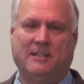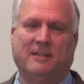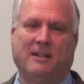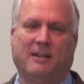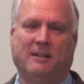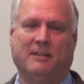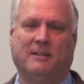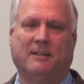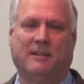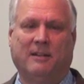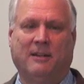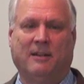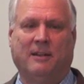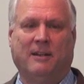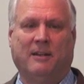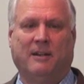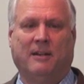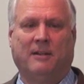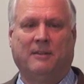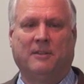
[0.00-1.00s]
the
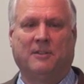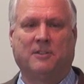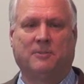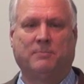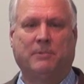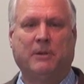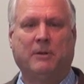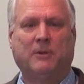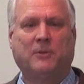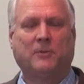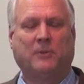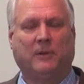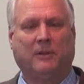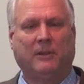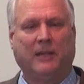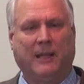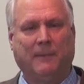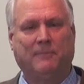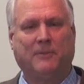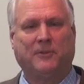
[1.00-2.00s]

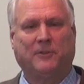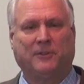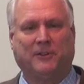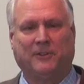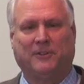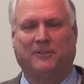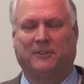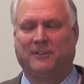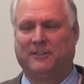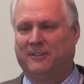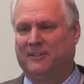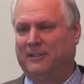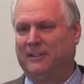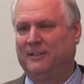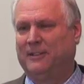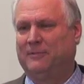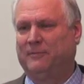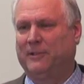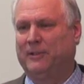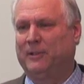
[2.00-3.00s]
spiritual emphasis
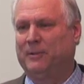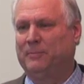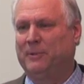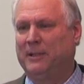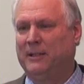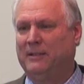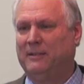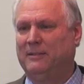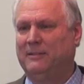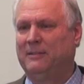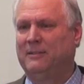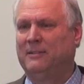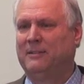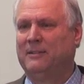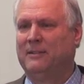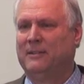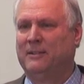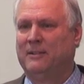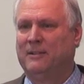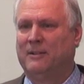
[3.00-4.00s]
in the Philippine
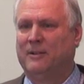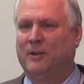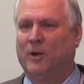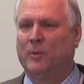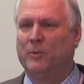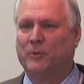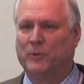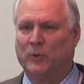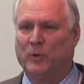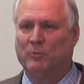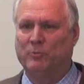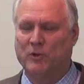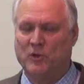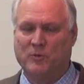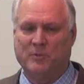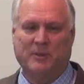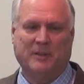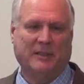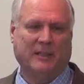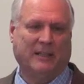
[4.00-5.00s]
homeschool
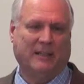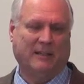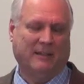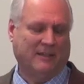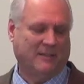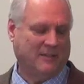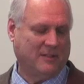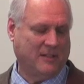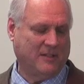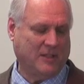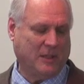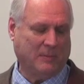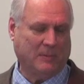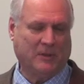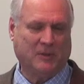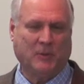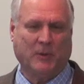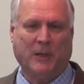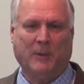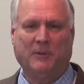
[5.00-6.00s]
movement, and
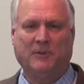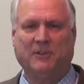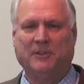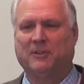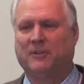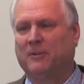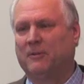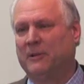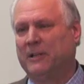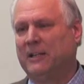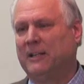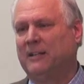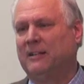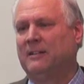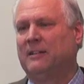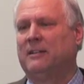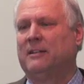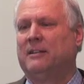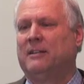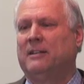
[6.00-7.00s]
similar to what it was in Korea.
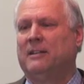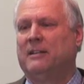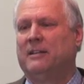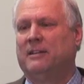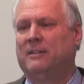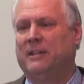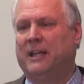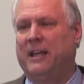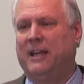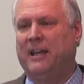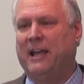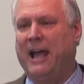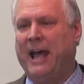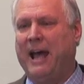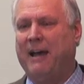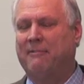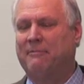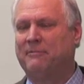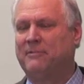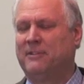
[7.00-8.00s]
They
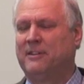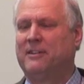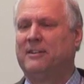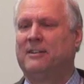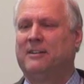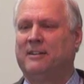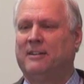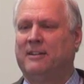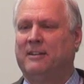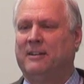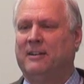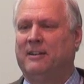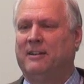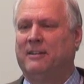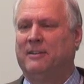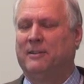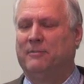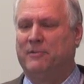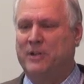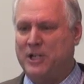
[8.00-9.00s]
have
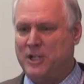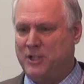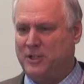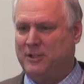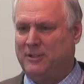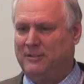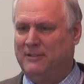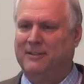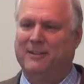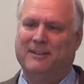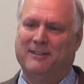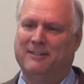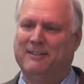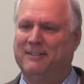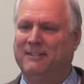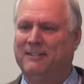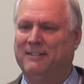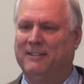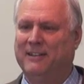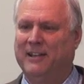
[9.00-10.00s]
the vision
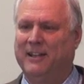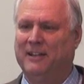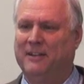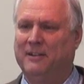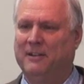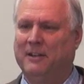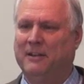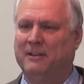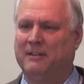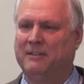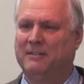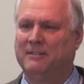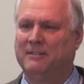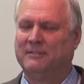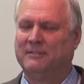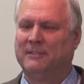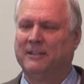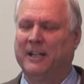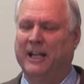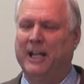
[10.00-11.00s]
and the
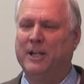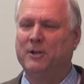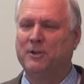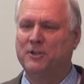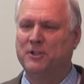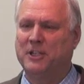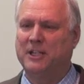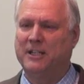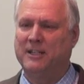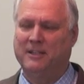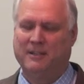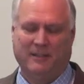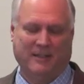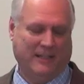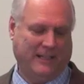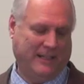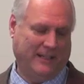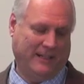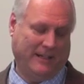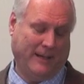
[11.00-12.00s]
energy,
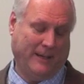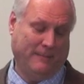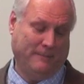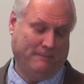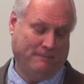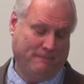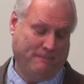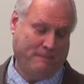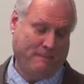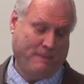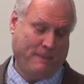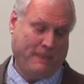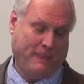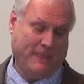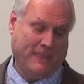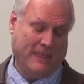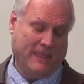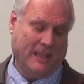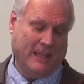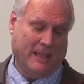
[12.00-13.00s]
and the
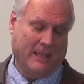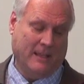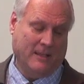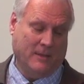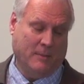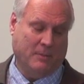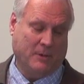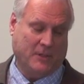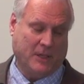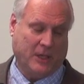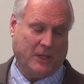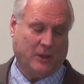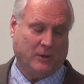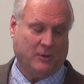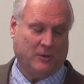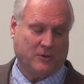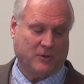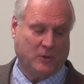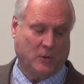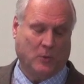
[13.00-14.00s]

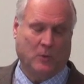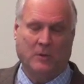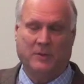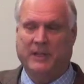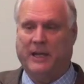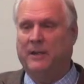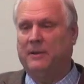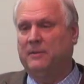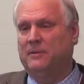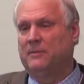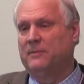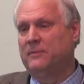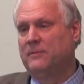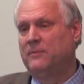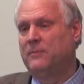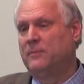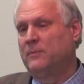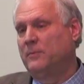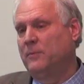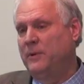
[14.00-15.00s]
particular school that
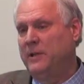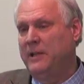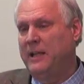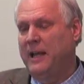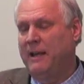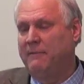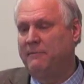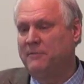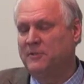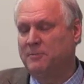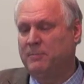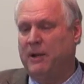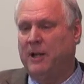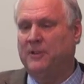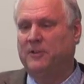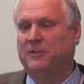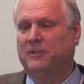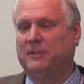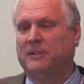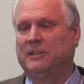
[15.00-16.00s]
we have
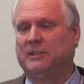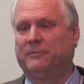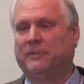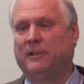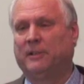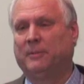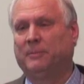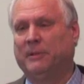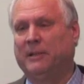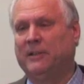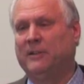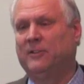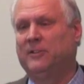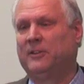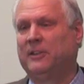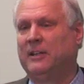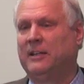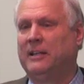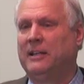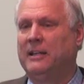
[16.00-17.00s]
sponsored in the
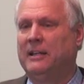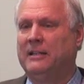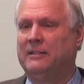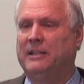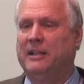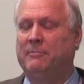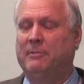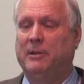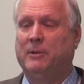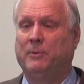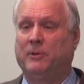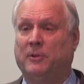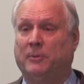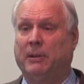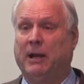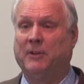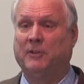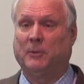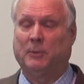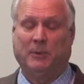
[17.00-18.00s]
Philippines, they've been
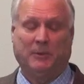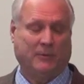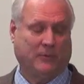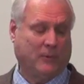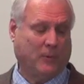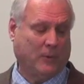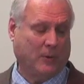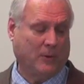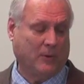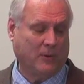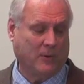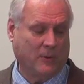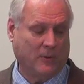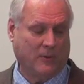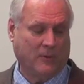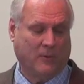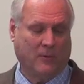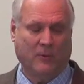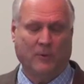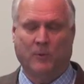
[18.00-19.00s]
responsible for
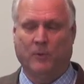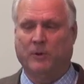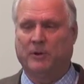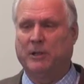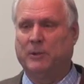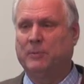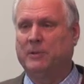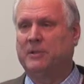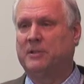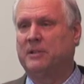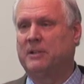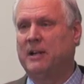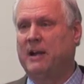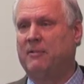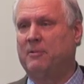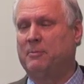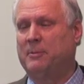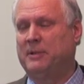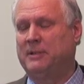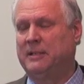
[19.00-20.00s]
working with the
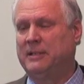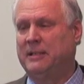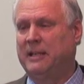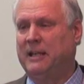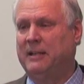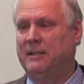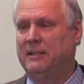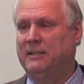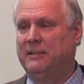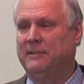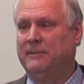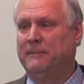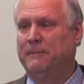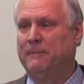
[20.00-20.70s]
government and getting